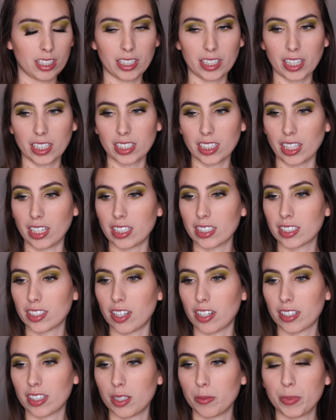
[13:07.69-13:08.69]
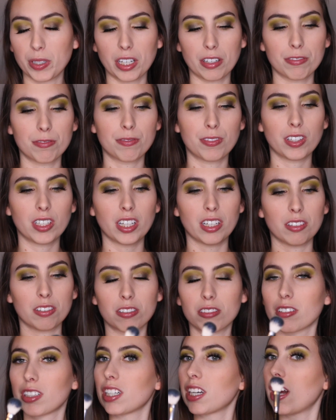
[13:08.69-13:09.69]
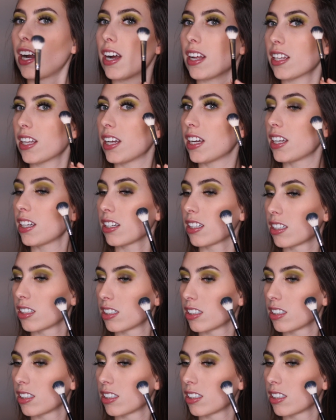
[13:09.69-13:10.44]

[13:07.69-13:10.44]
Like I said, it's not going to be a full-out green highlight,